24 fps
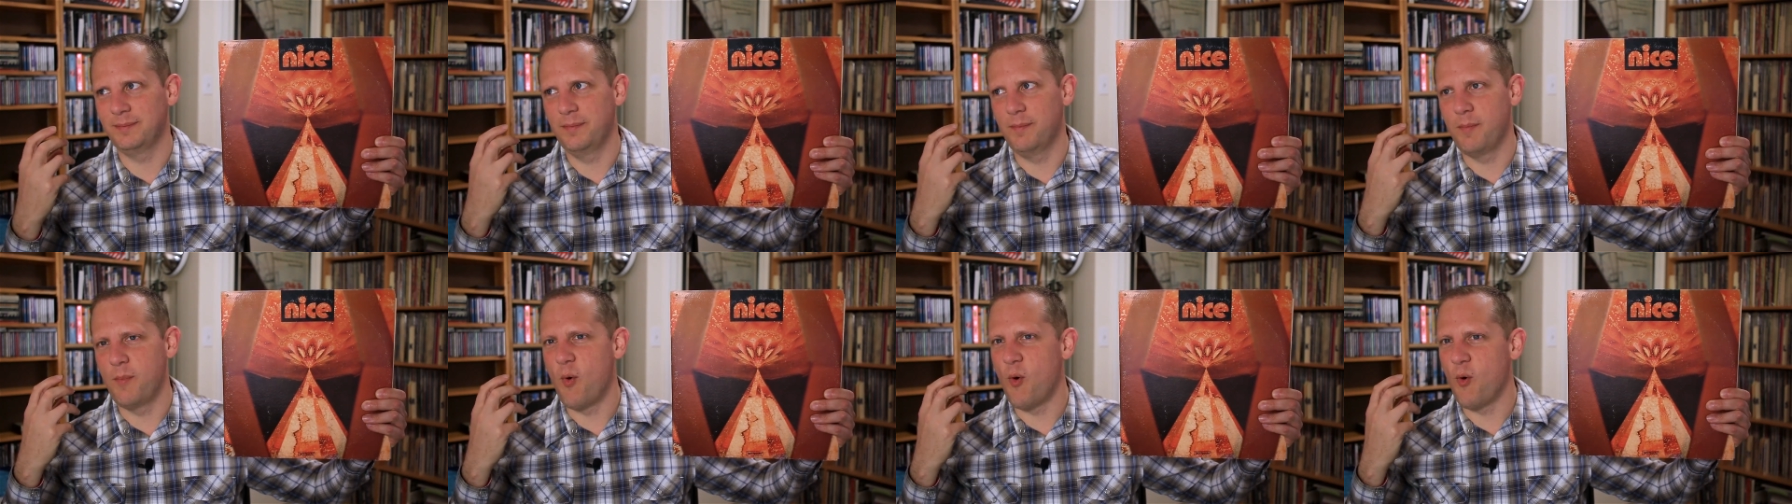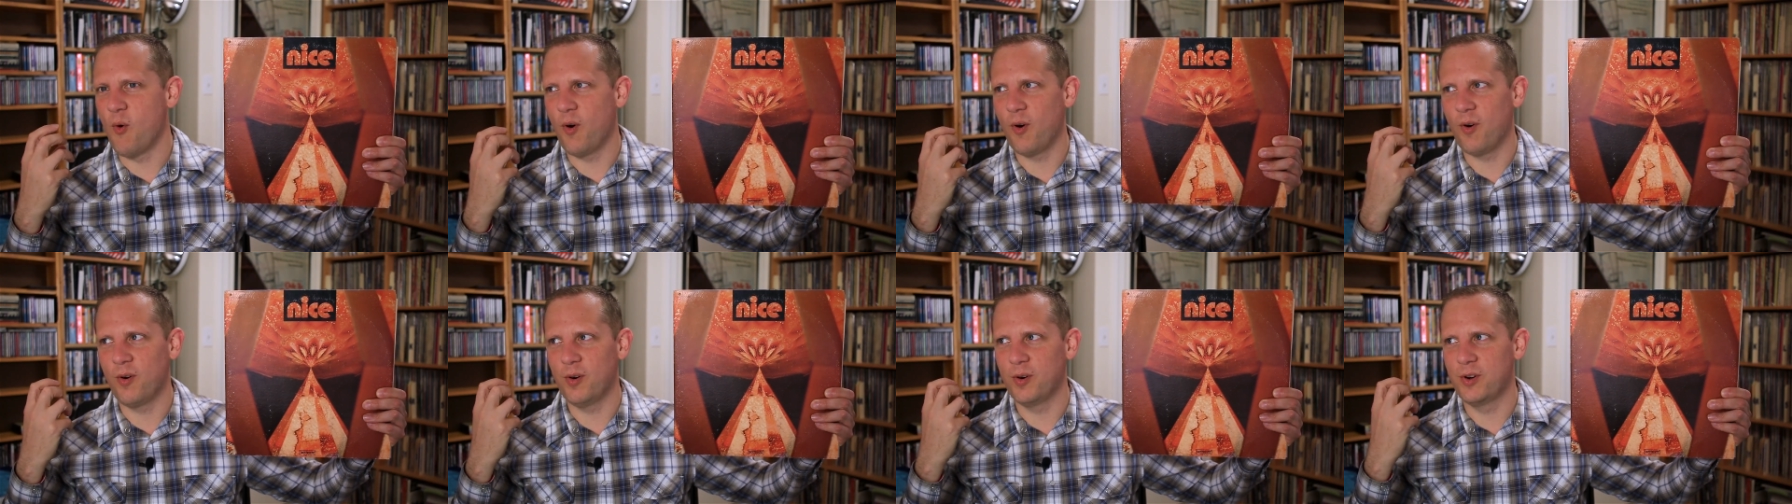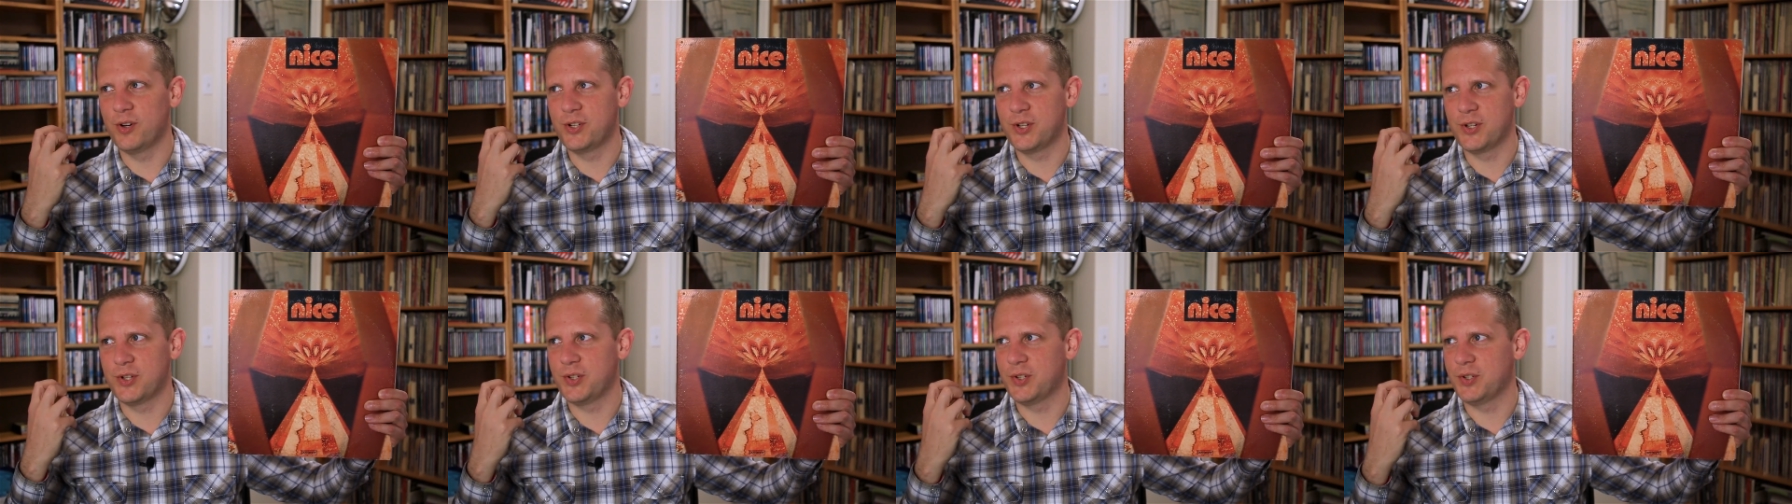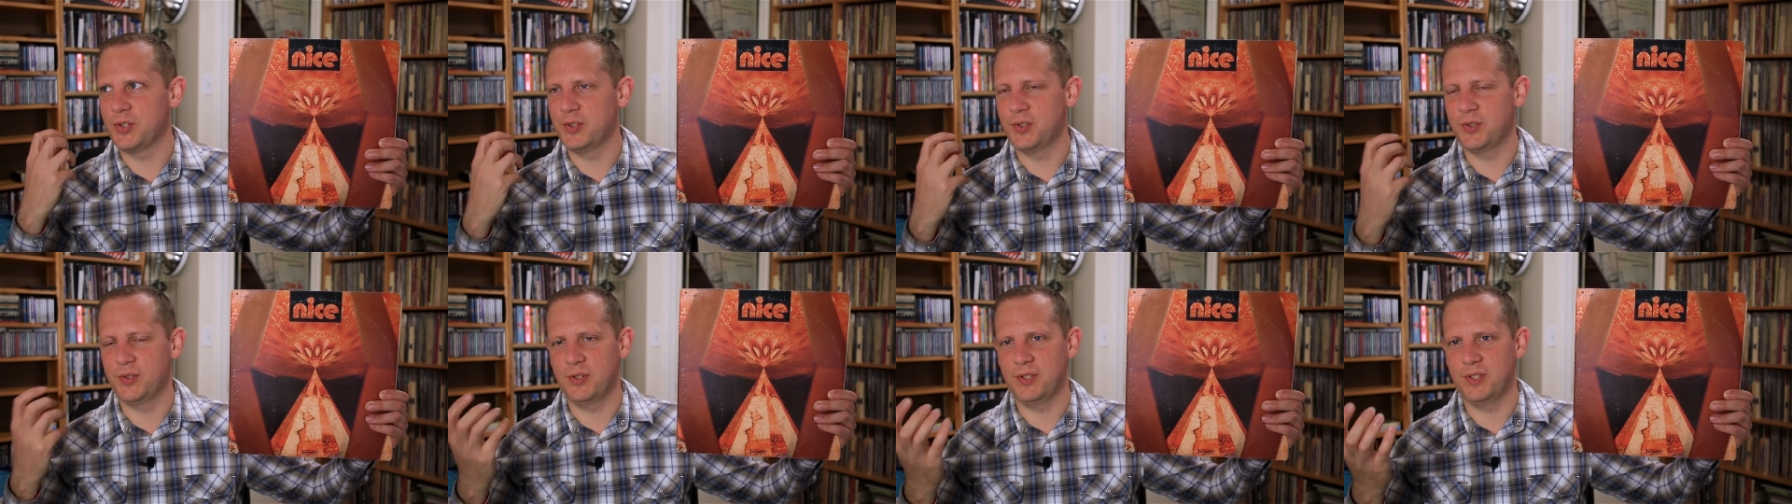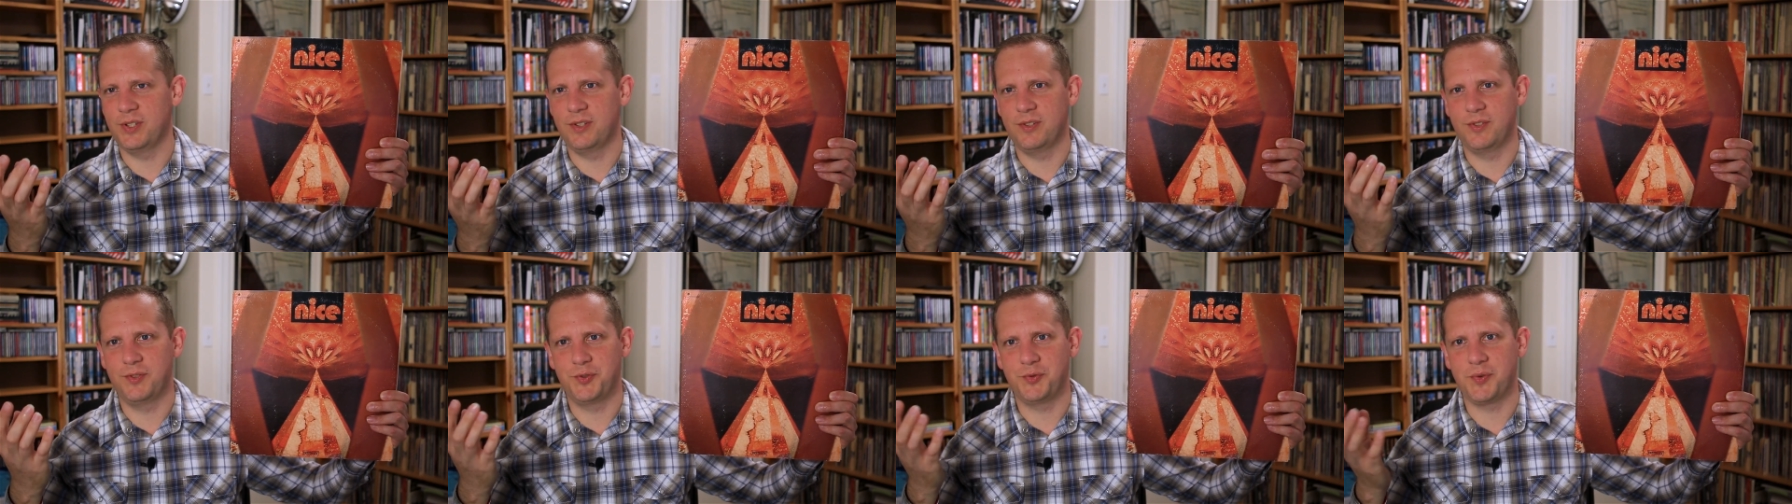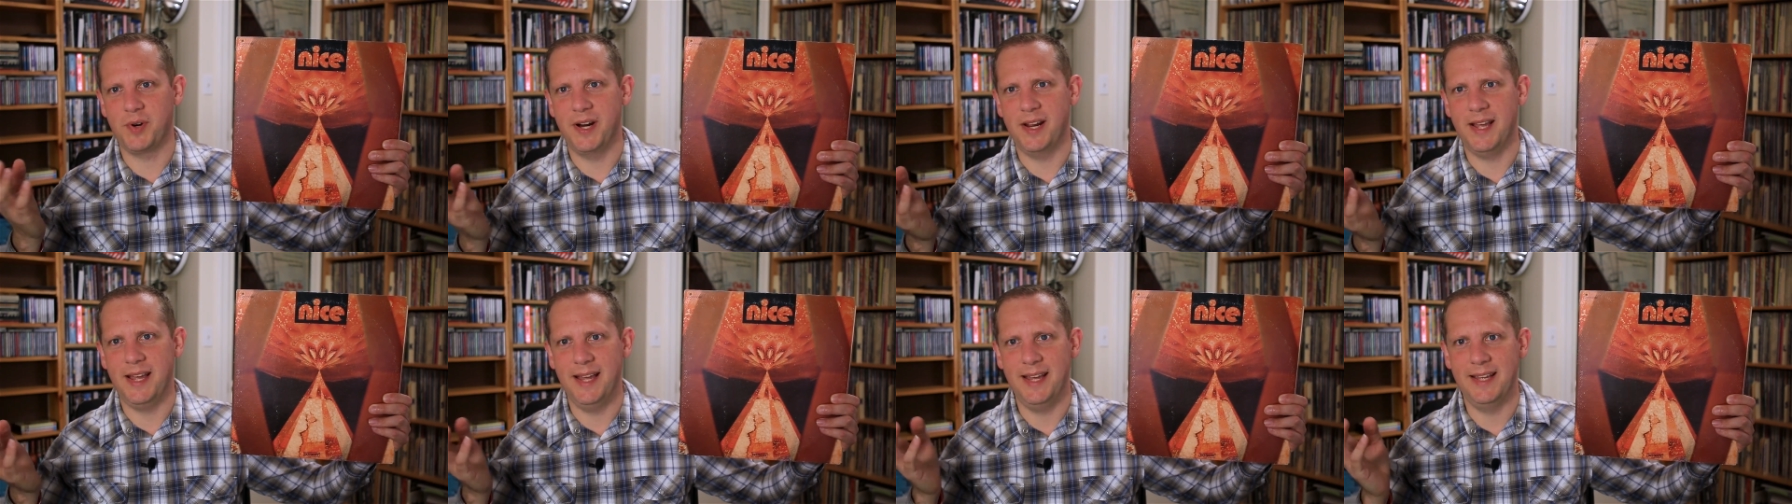more just
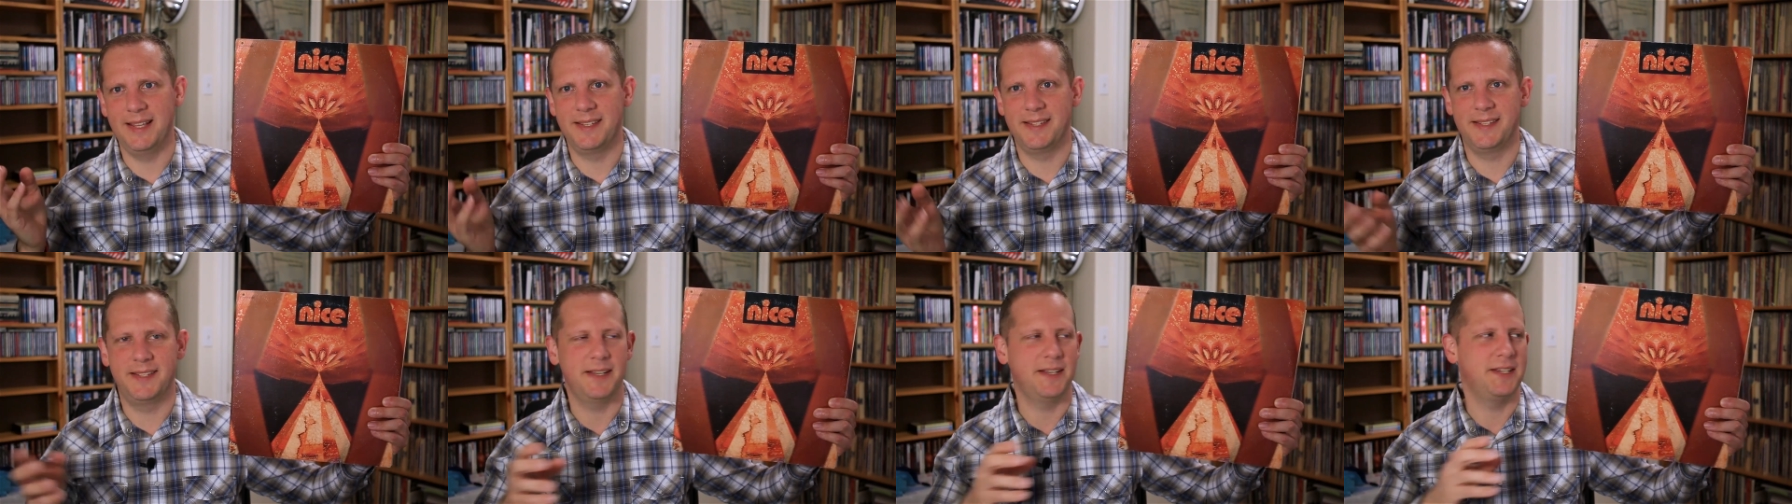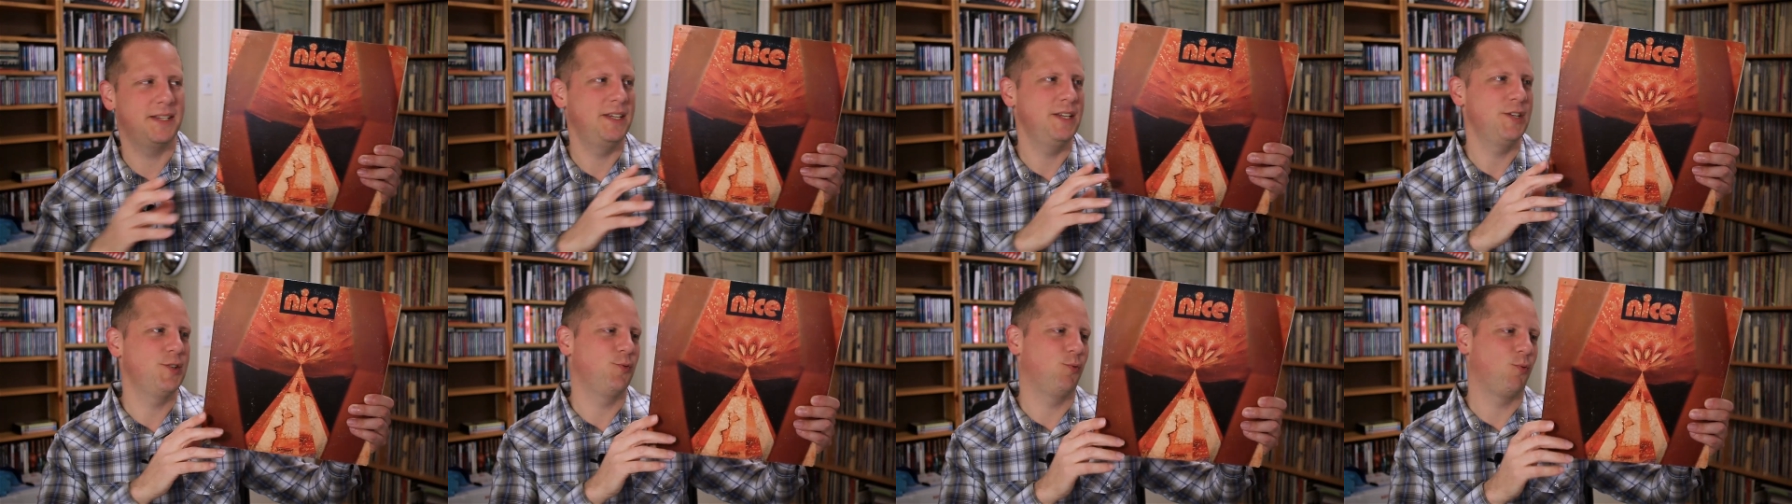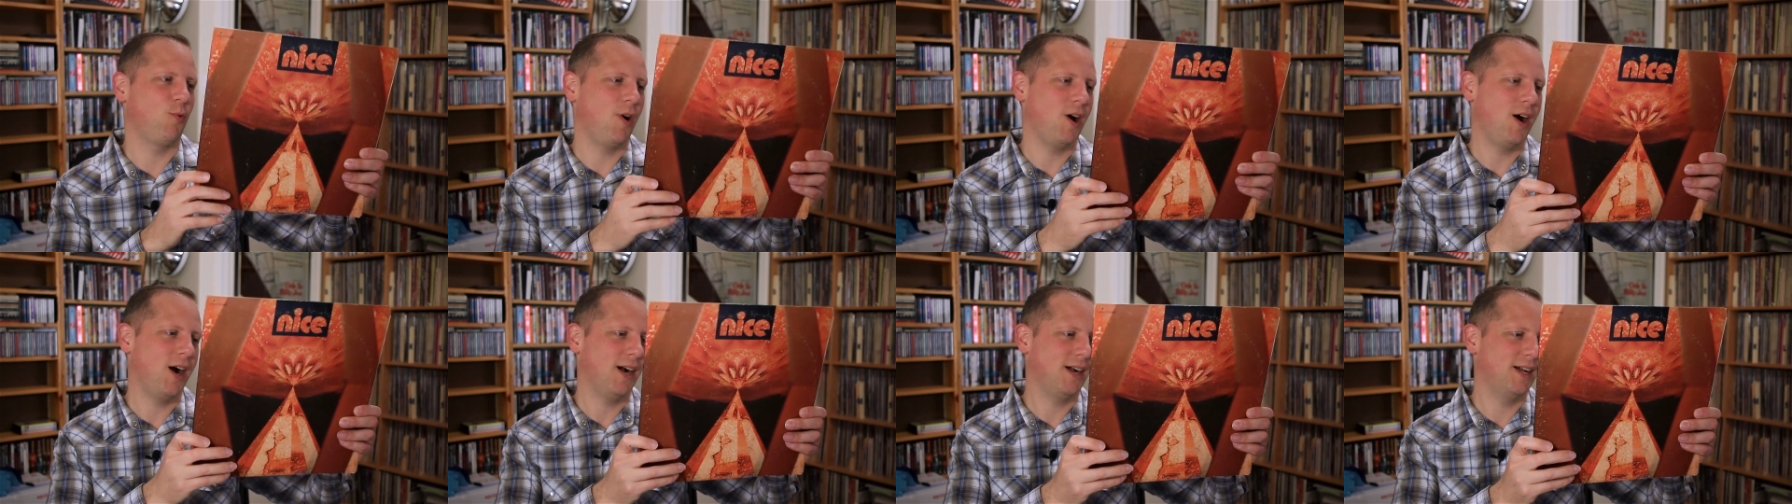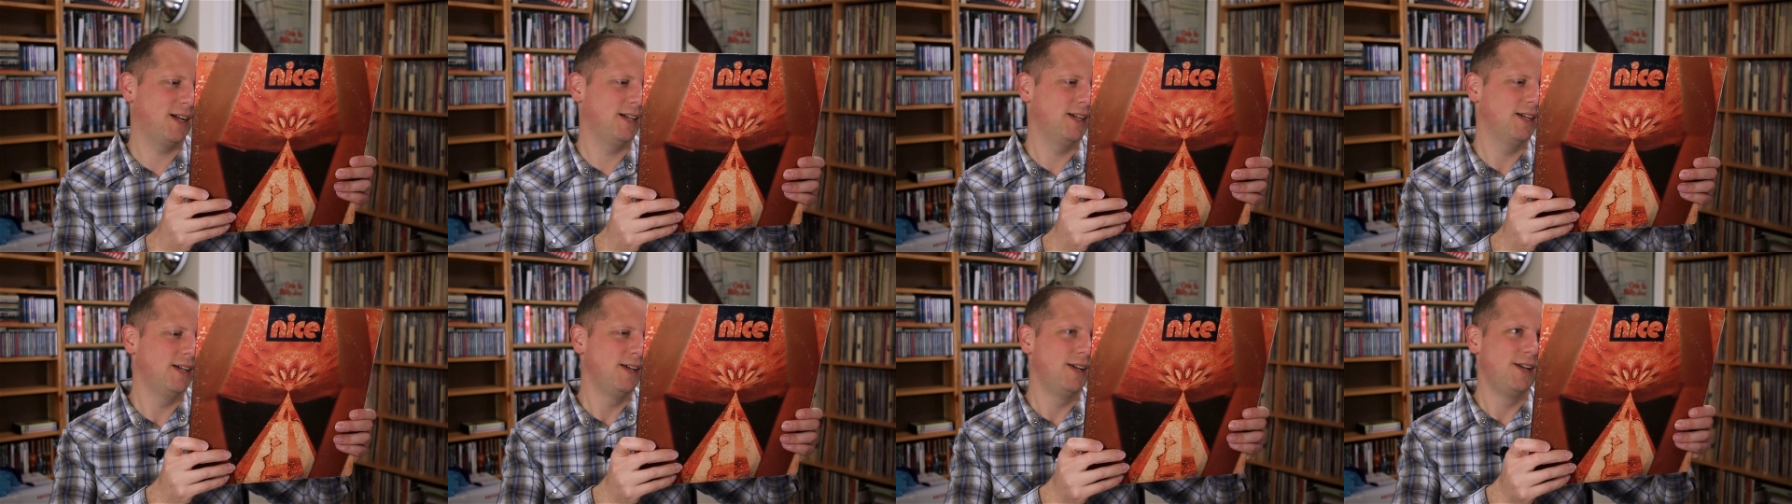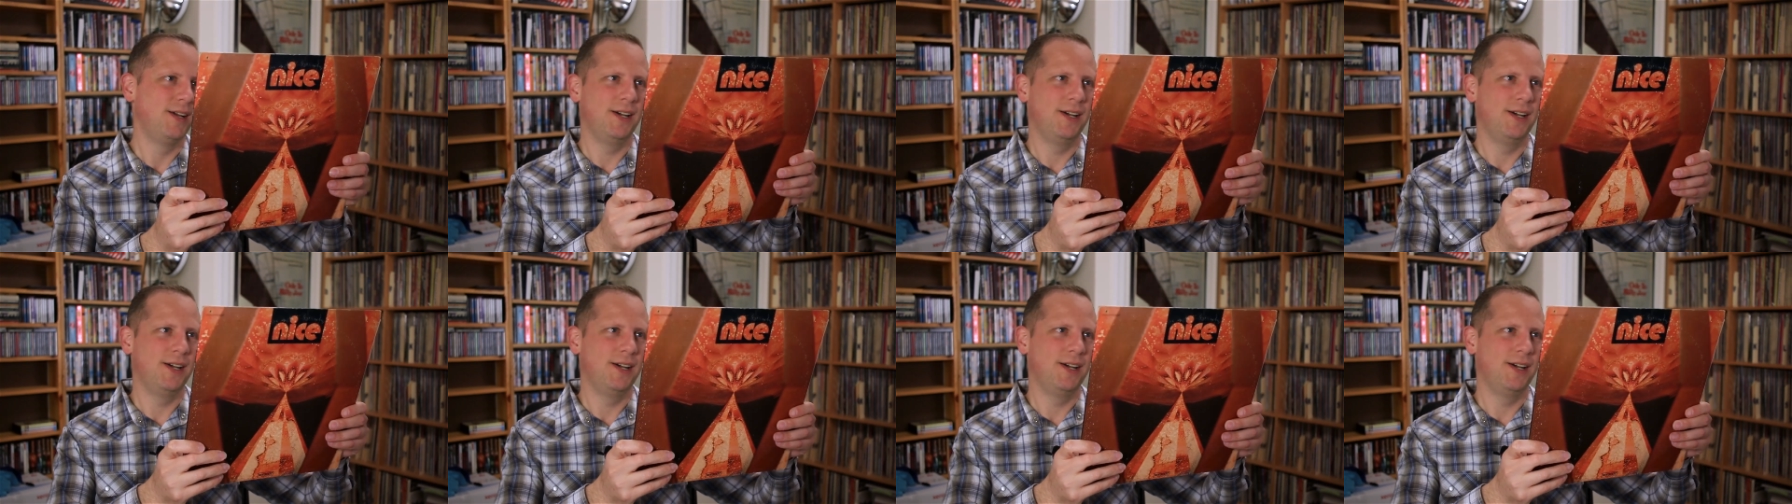straight ahead 60s rock,